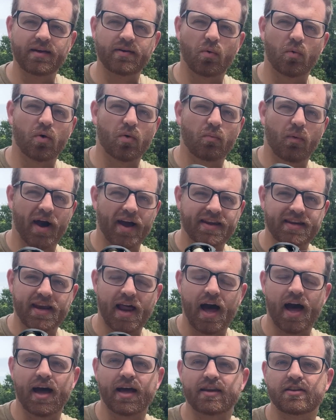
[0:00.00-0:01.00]
or why
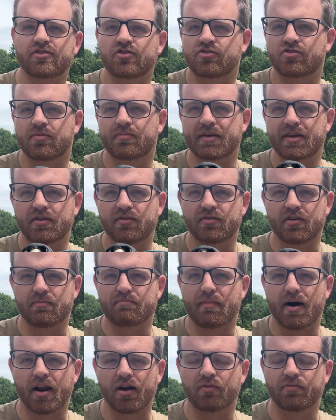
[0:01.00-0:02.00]
not you should be using
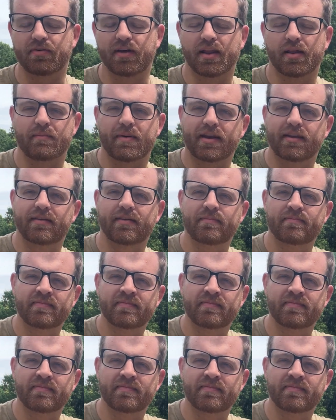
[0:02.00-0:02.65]
monofilament.